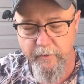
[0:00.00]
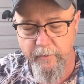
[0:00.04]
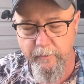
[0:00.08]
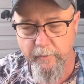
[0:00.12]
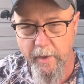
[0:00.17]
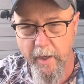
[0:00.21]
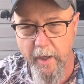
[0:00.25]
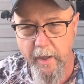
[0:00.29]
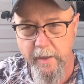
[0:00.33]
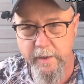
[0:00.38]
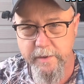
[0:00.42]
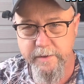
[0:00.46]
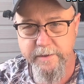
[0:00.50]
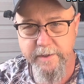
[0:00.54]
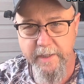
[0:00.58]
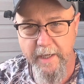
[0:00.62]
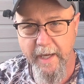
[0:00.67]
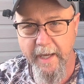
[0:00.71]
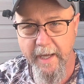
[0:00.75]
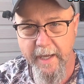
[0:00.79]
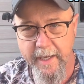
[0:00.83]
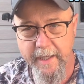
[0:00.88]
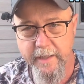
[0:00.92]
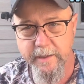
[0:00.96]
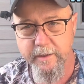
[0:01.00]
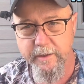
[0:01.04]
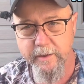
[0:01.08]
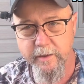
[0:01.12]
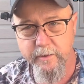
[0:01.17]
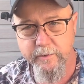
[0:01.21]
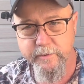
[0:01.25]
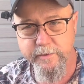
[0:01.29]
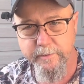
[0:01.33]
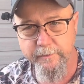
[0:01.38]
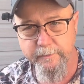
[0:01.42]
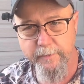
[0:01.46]
mods that I had to
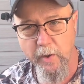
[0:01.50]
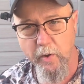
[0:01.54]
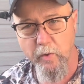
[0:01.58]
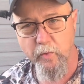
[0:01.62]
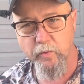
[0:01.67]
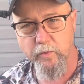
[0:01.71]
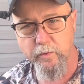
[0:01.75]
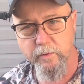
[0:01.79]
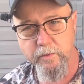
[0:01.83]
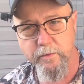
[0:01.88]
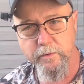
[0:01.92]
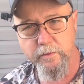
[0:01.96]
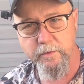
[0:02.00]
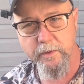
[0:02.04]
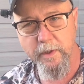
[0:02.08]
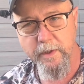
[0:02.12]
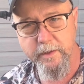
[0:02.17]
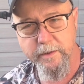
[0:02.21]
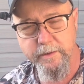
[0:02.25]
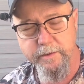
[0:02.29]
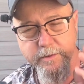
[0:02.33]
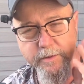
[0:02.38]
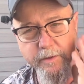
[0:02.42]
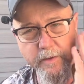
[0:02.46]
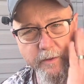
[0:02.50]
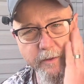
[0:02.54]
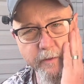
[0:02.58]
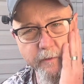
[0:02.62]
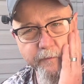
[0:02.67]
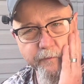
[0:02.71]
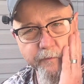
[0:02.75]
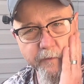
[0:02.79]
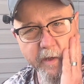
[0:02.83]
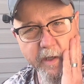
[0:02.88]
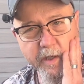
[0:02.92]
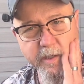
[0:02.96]
do some bolting and
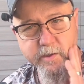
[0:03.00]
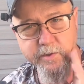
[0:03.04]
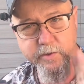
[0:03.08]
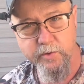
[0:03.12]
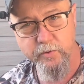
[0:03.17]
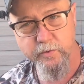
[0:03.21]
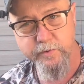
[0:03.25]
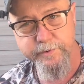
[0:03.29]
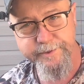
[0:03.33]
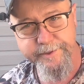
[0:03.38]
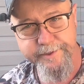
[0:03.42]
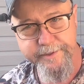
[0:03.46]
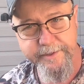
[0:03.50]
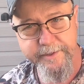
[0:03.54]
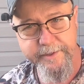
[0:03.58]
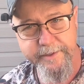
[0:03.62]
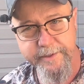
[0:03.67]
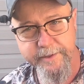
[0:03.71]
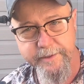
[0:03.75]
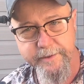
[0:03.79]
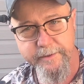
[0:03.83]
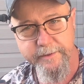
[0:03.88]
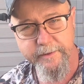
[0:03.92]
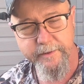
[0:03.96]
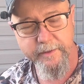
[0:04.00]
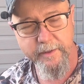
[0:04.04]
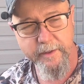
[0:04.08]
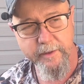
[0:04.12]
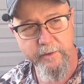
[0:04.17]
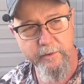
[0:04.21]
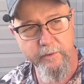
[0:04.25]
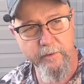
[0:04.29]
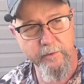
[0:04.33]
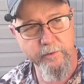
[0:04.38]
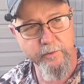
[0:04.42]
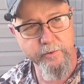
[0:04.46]
stuff, as you'll see
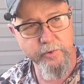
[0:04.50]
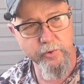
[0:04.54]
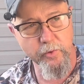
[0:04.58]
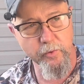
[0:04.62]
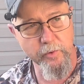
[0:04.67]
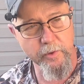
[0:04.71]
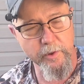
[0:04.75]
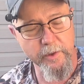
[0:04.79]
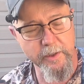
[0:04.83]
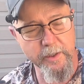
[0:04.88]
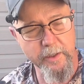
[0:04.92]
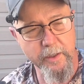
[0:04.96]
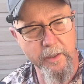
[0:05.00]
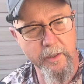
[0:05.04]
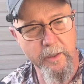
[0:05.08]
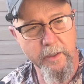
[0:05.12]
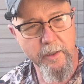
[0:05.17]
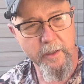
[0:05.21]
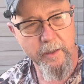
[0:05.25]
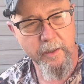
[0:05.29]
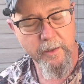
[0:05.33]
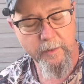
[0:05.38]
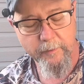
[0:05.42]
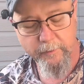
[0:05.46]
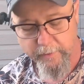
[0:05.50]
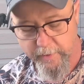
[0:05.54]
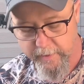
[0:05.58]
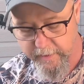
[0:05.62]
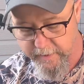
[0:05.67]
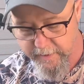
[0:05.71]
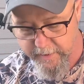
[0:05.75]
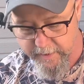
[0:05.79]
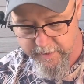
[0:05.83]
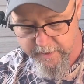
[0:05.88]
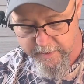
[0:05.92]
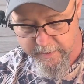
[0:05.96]
here shortly.
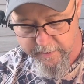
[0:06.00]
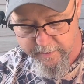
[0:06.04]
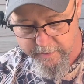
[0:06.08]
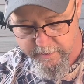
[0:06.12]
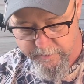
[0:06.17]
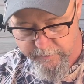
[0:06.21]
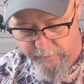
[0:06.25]
But these